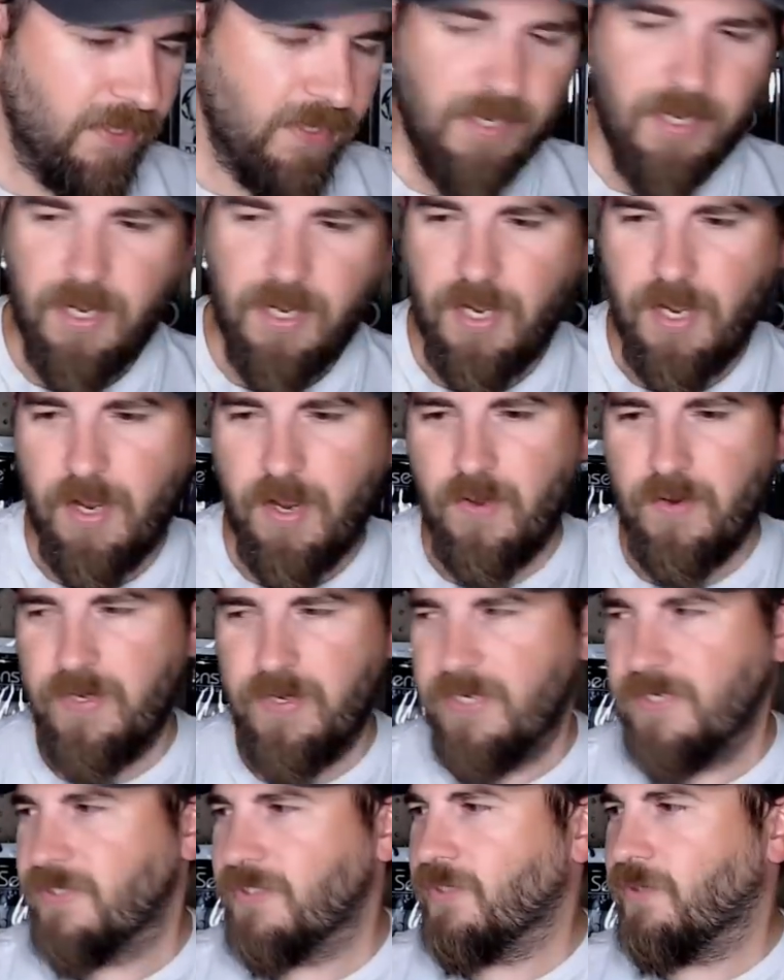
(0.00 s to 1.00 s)
on
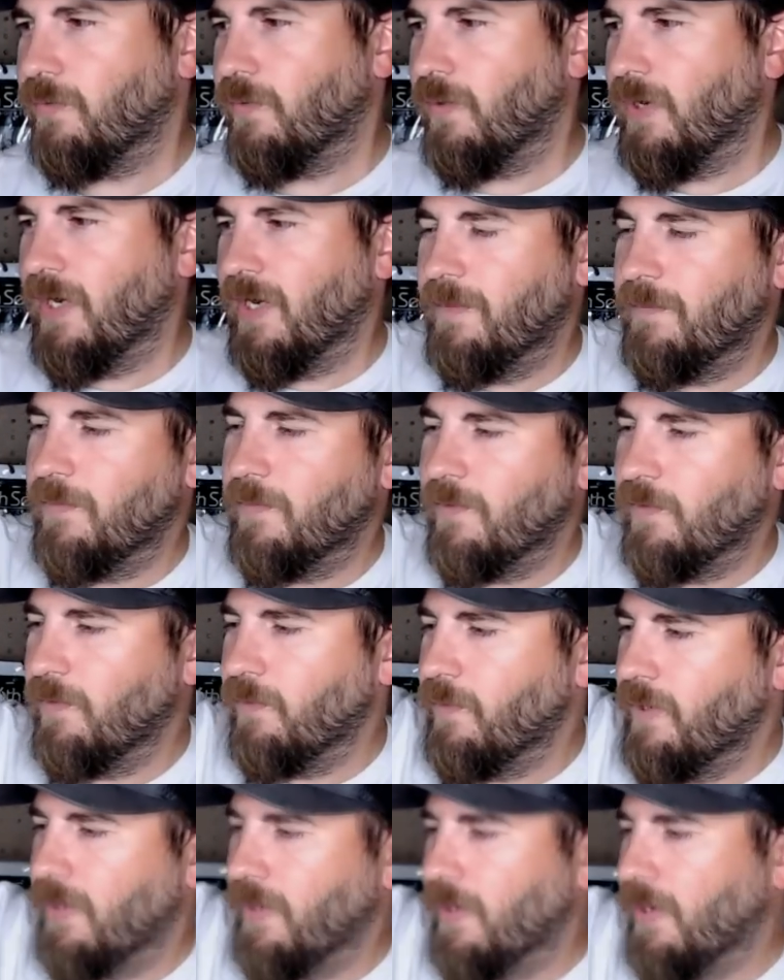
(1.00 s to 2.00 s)
Instagram or
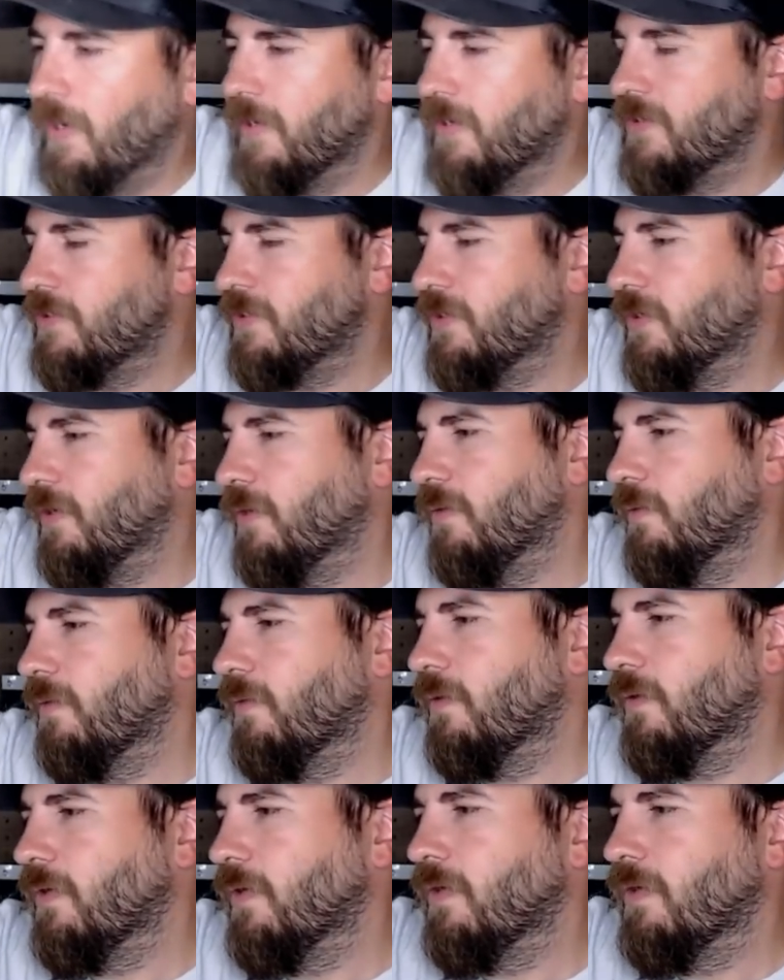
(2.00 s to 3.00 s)
whatnot. So,
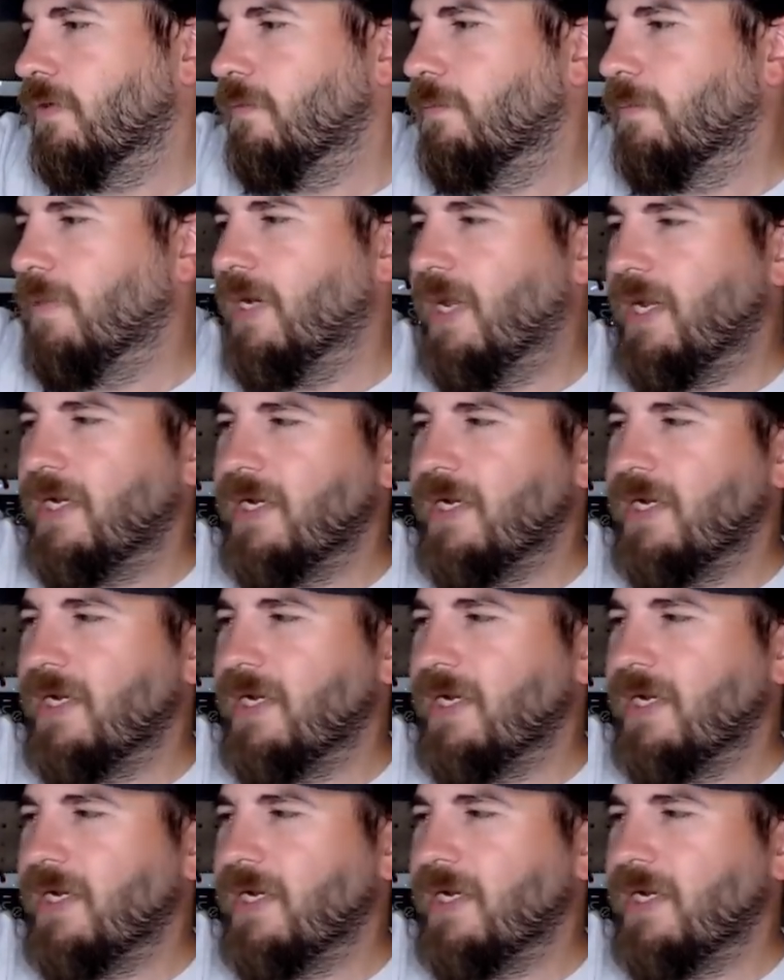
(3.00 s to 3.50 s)
I